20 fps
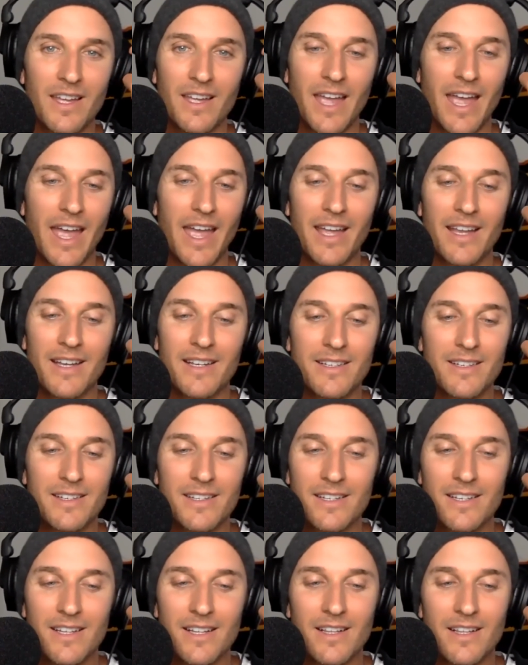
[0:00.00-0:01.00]

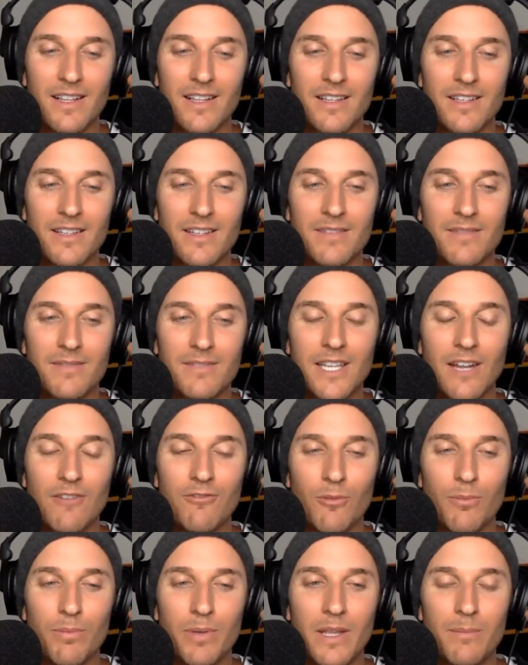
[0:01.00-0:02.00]
And
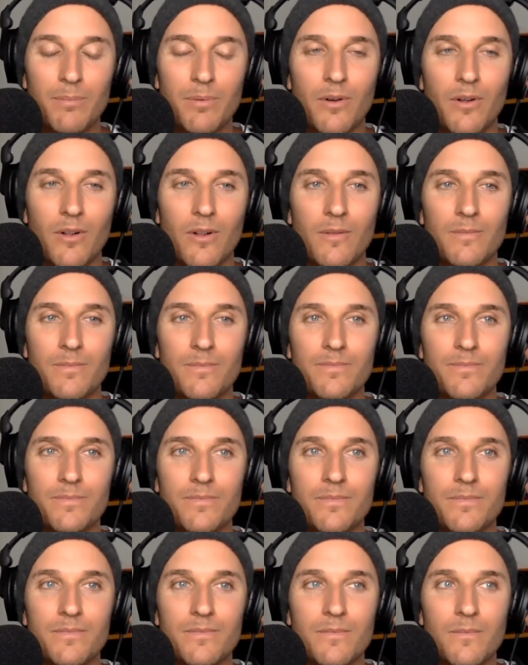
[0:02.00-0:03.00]
several people
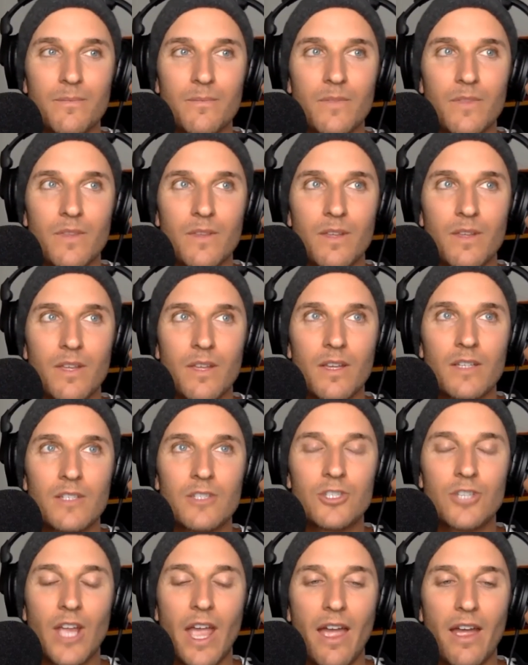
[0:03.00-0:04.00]

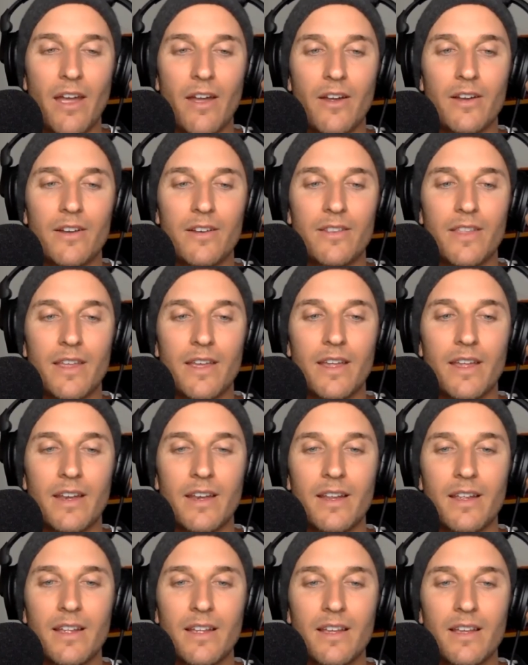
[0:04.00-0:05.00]
shared
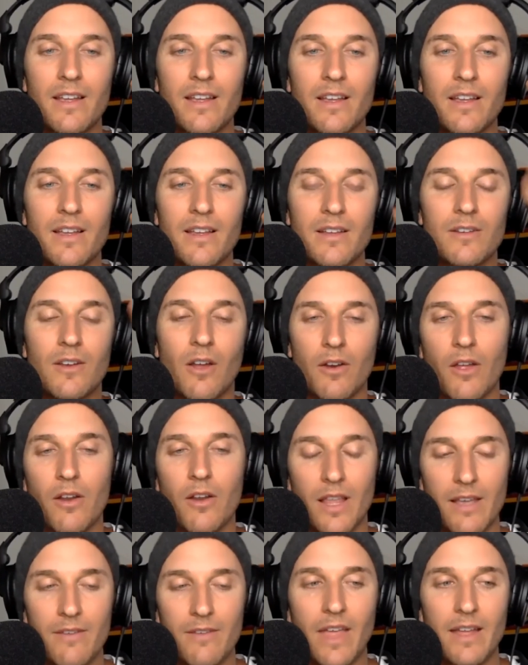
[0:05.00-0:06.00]
that not
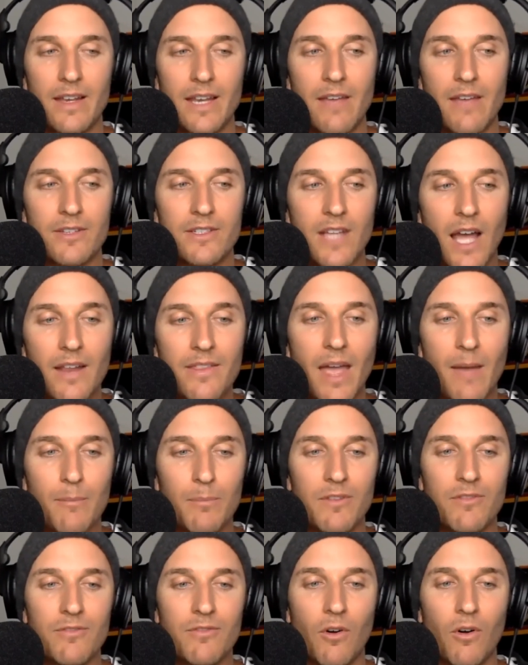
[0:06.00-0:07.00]
only have they never done
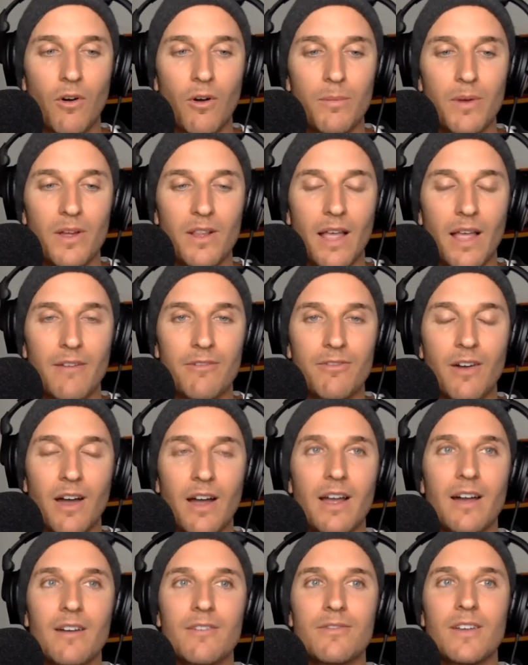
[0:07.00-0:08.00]
that before, but like,
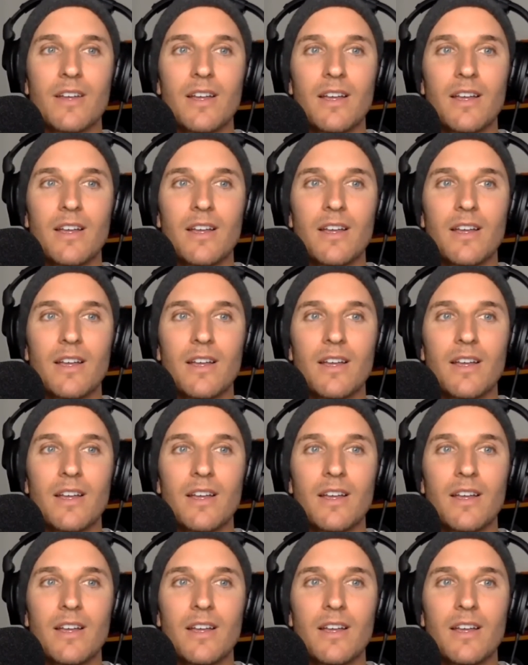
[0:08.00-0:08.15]
fuck, I